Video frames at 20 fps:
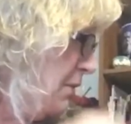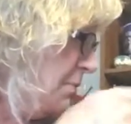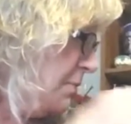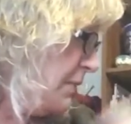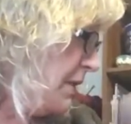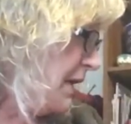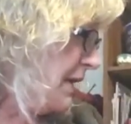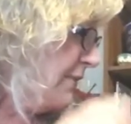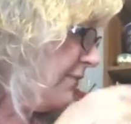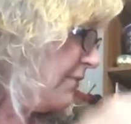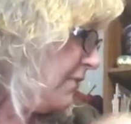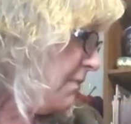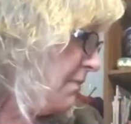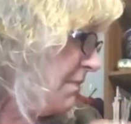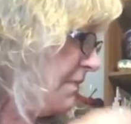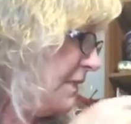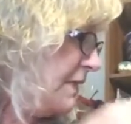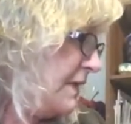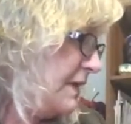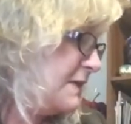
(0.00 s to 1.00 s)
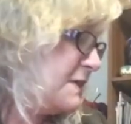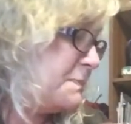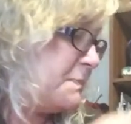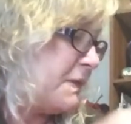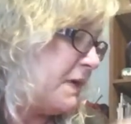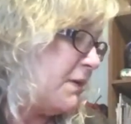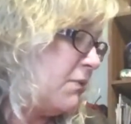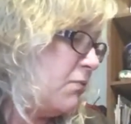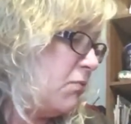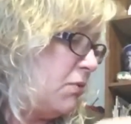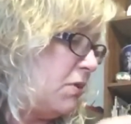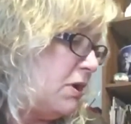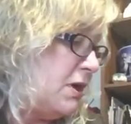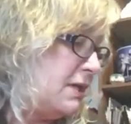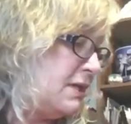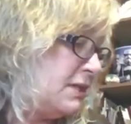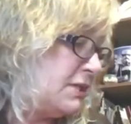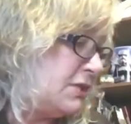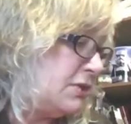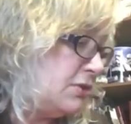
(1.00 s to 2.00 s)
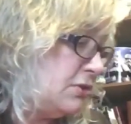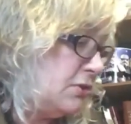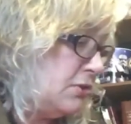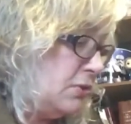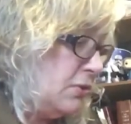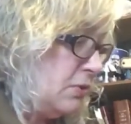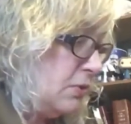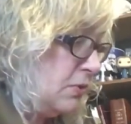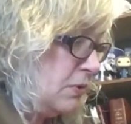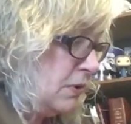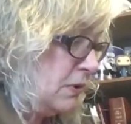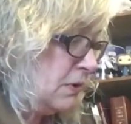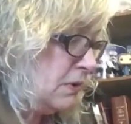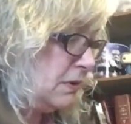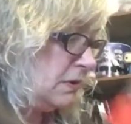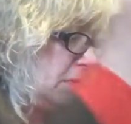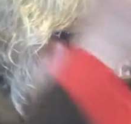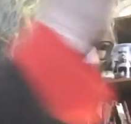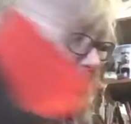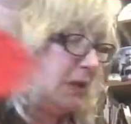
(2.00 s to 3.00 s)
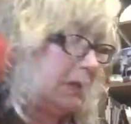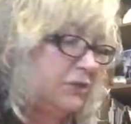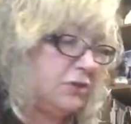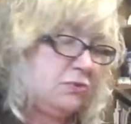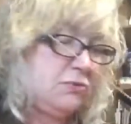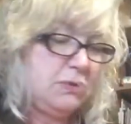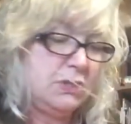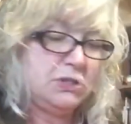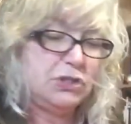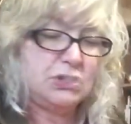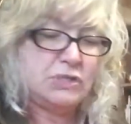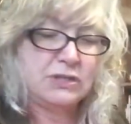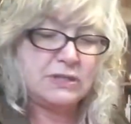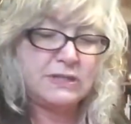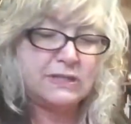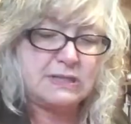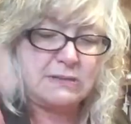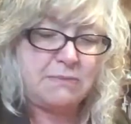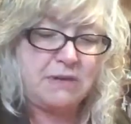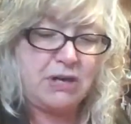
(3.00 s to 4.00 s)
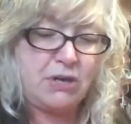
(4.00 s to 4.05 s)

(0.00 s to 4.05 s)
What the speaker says: break from this, but I do want you to see me